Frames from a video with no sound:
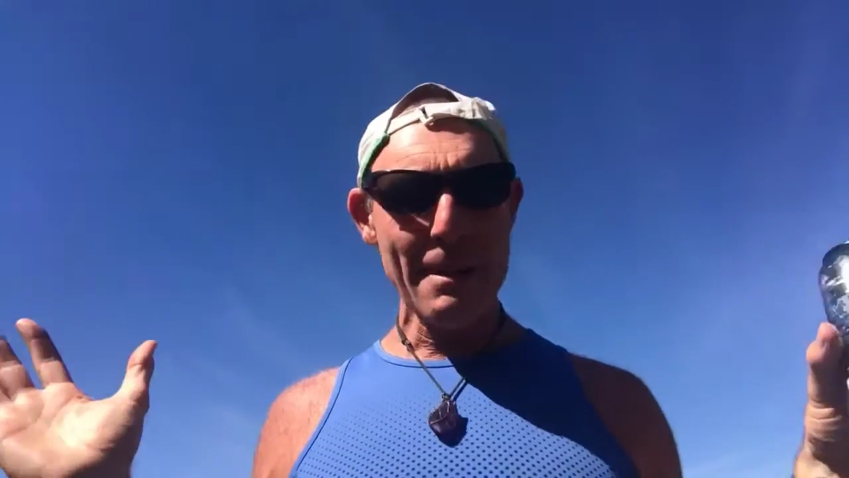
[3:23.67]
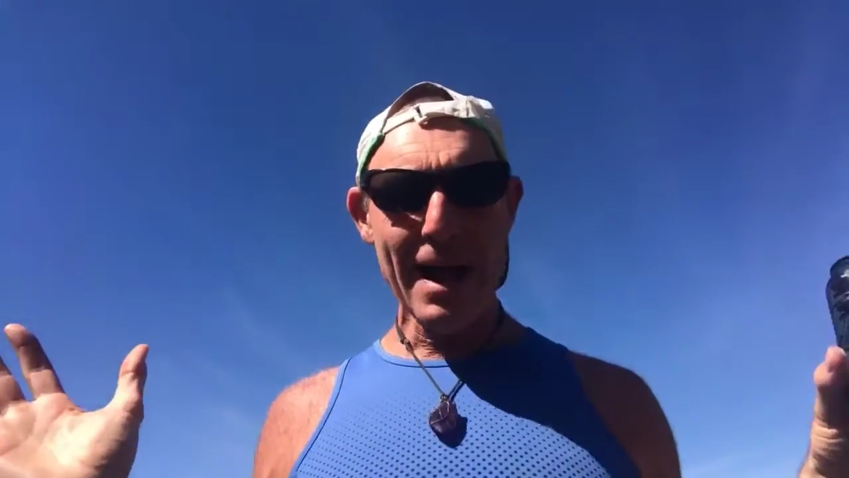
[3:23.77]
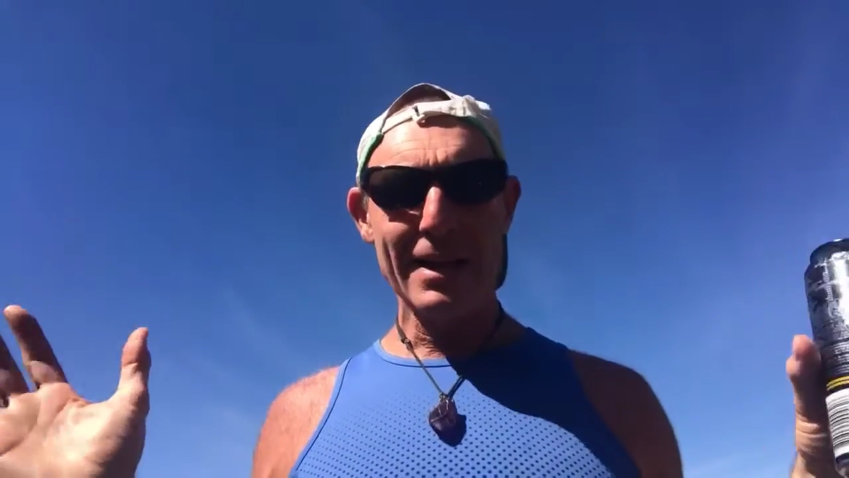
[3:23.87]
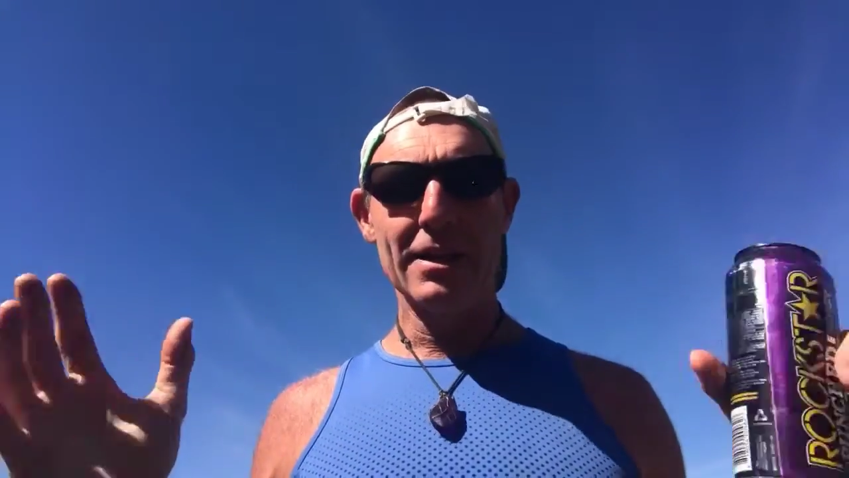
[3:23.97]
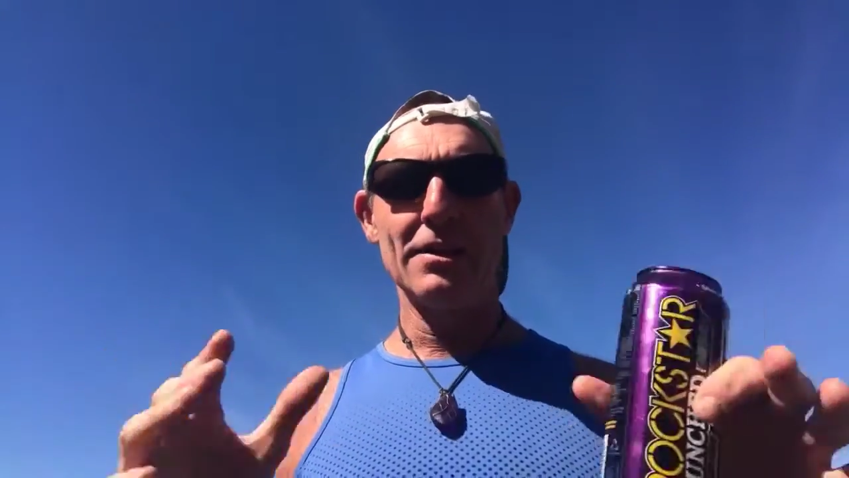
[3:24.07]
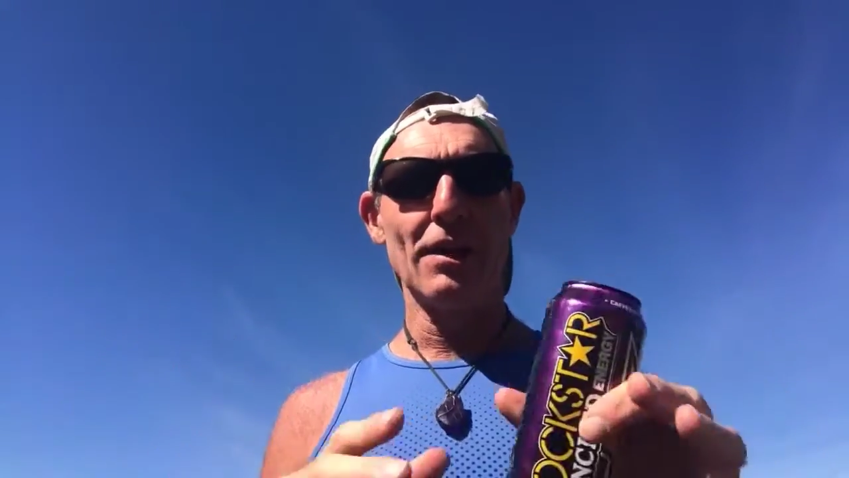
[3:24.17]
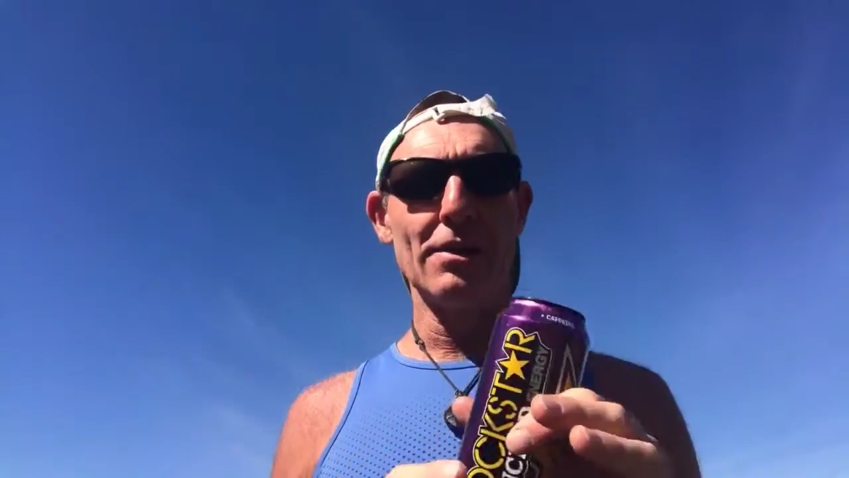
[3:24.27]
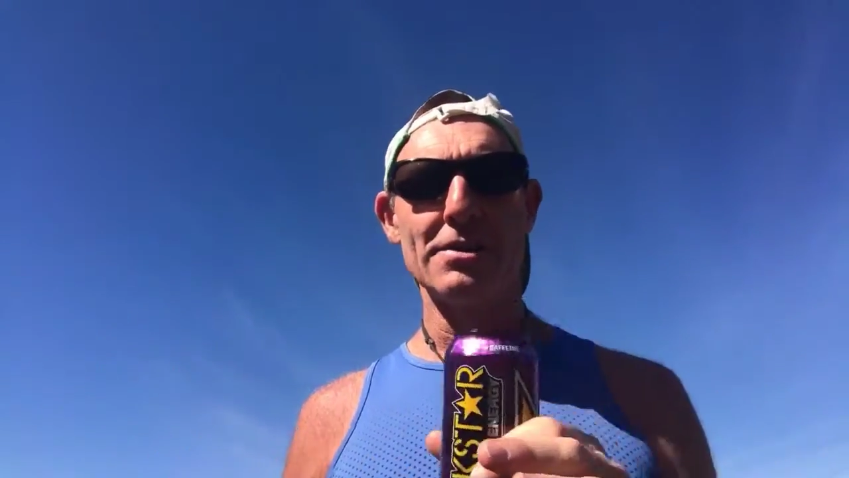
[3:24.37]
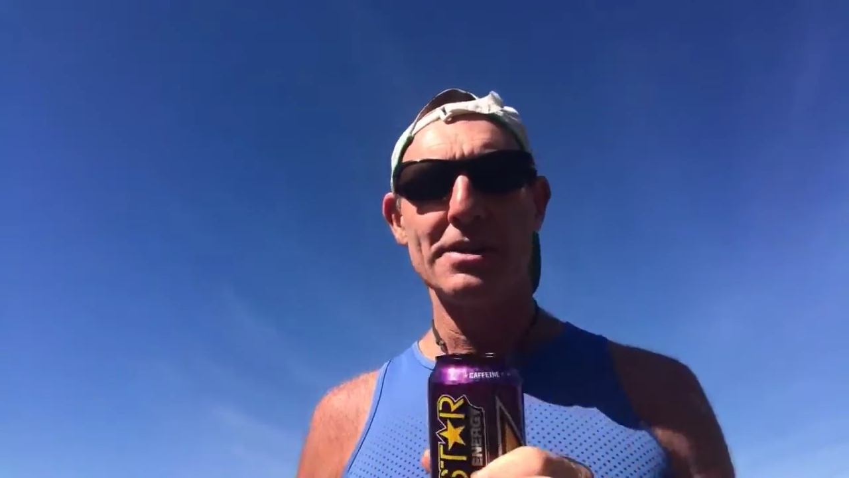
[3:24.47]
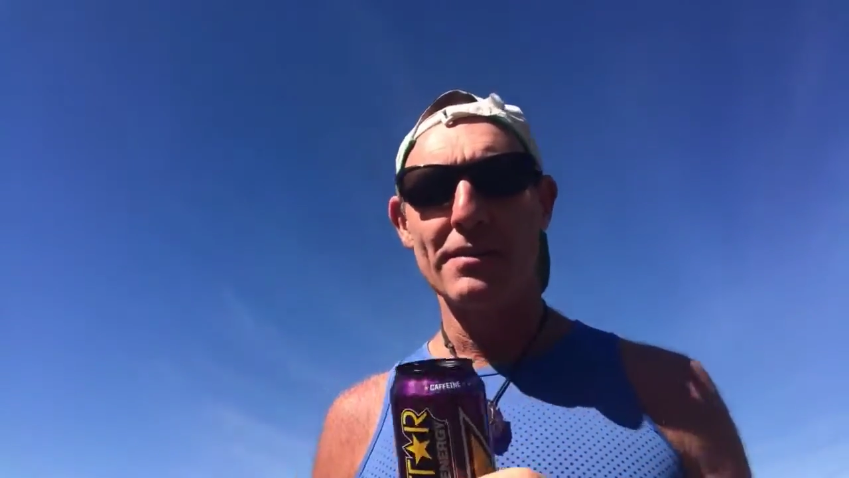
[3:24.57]
marketing the
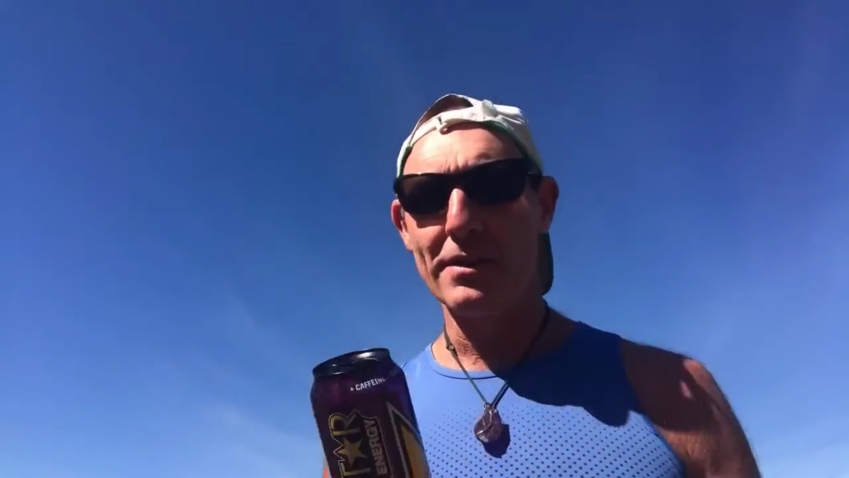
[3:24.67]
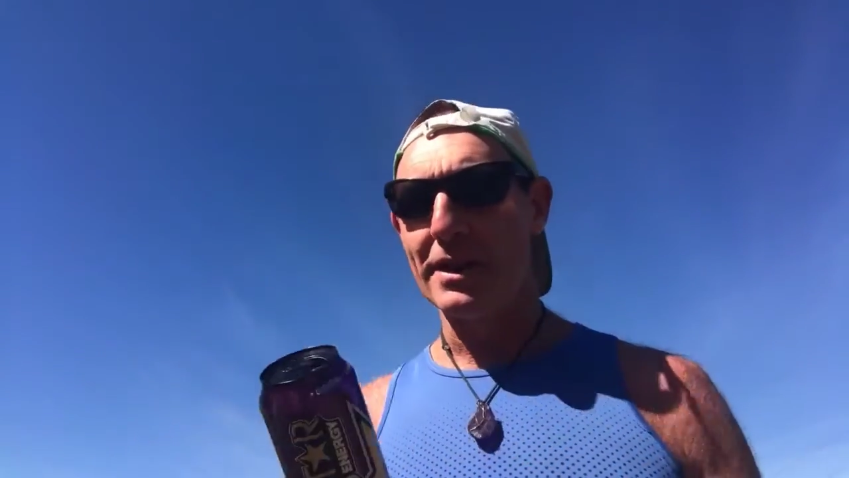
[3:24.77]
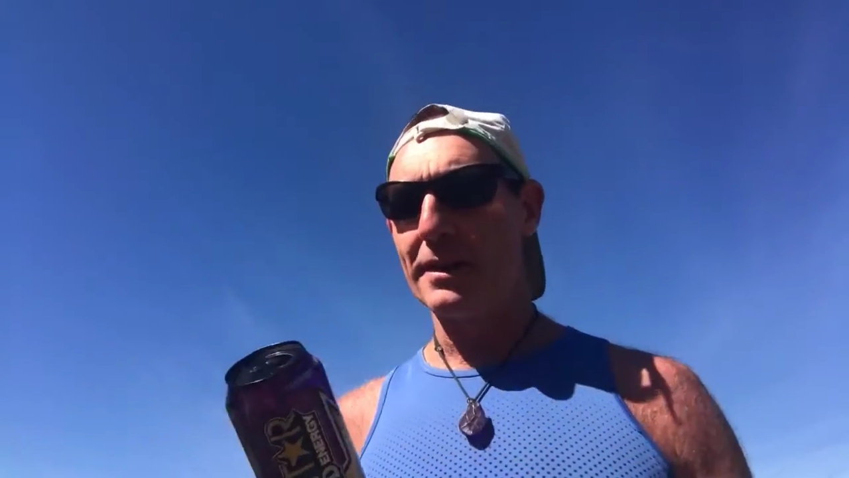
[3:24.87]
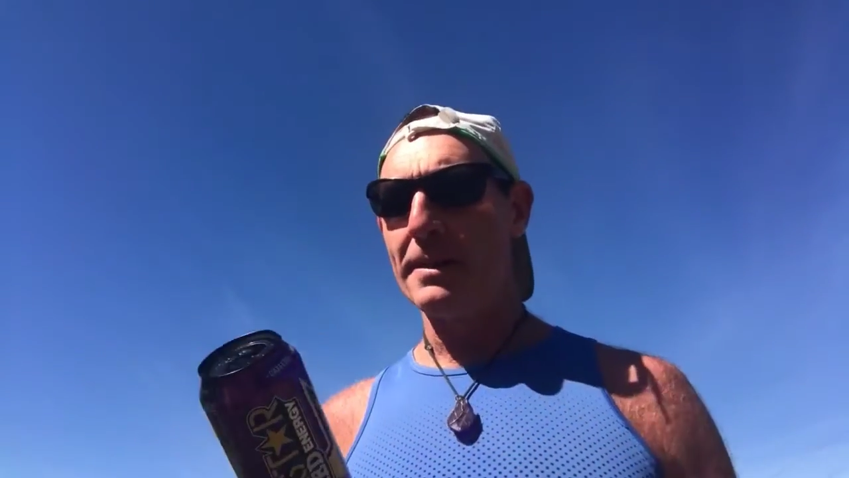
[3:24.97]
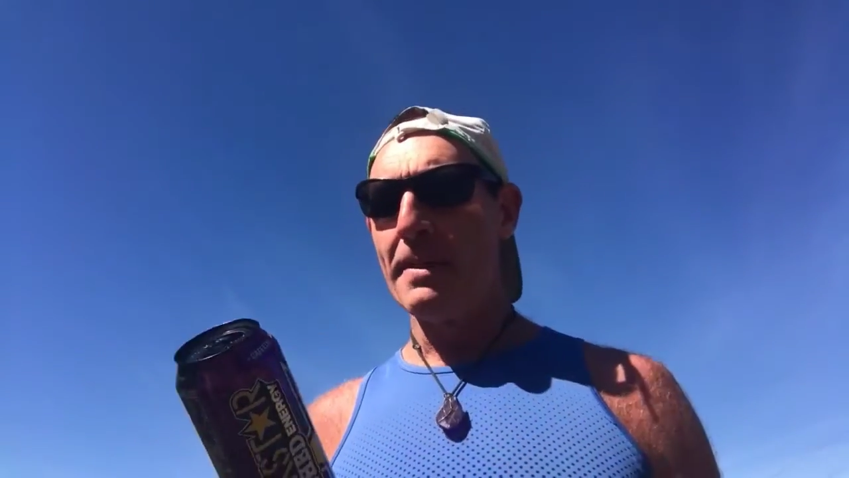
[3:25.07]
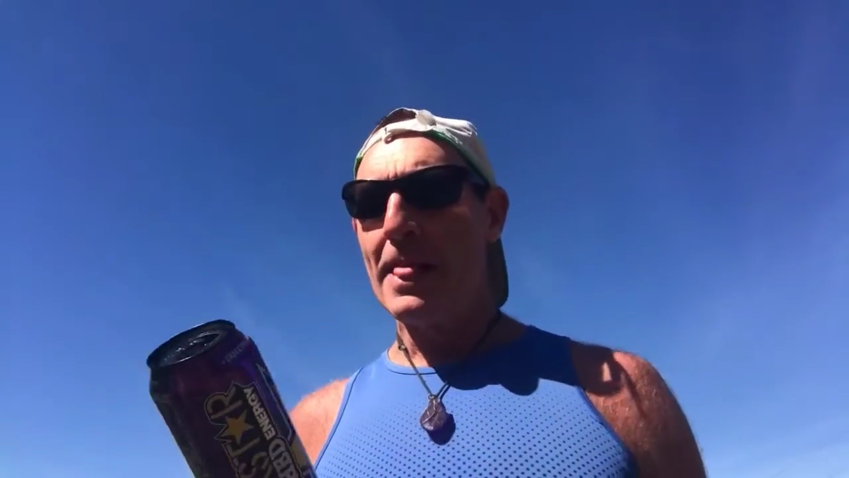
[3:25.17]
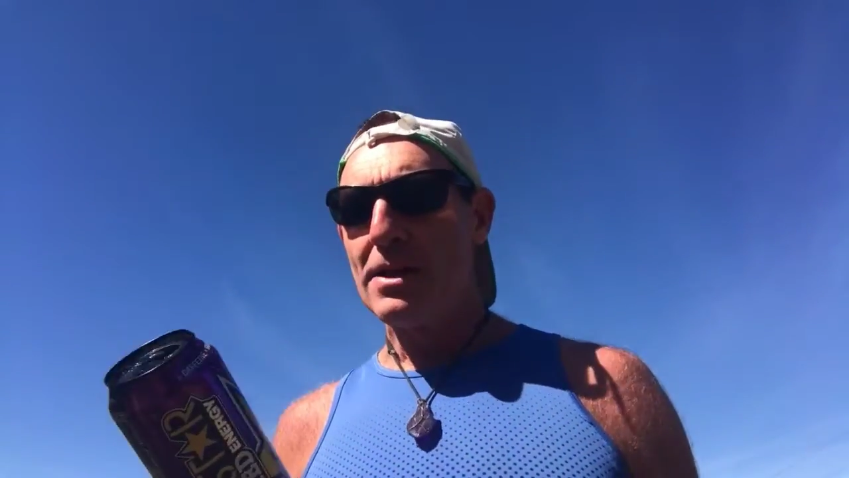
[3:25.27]
dollars and everything, yeah?